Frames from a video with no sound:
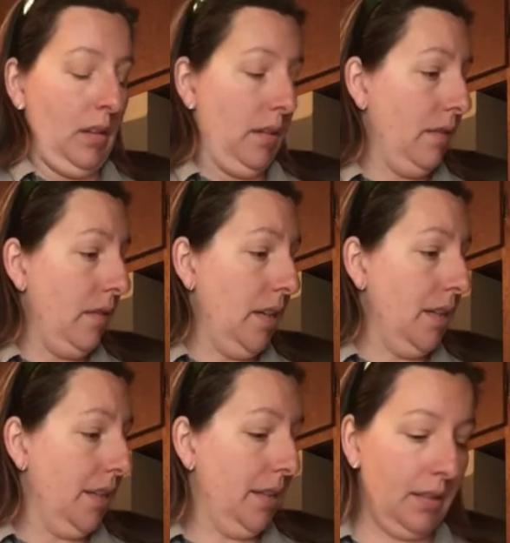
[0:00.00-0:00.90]
Alright,
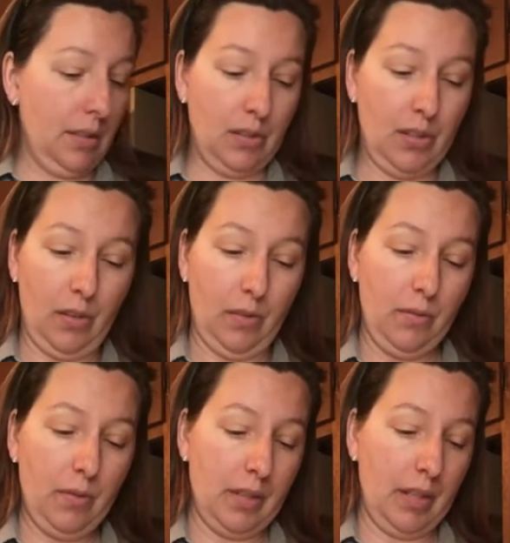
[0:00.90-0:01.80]

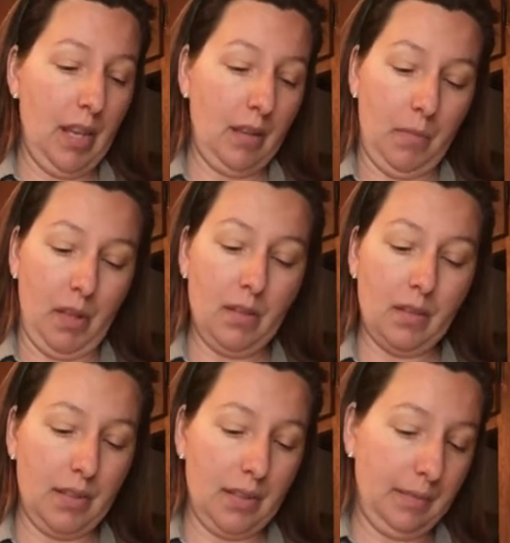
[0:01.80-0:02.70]
so cake
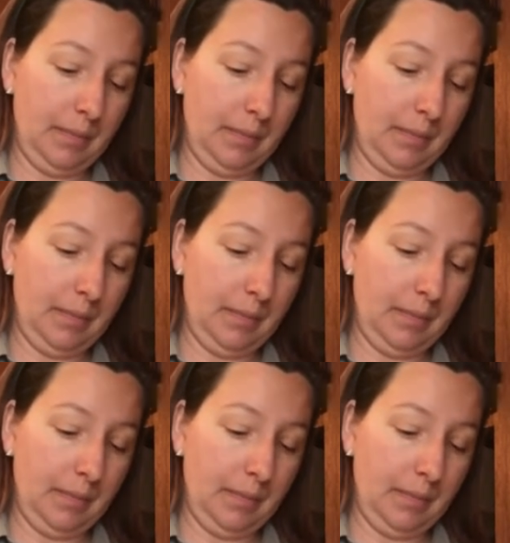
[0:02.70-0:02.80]
mix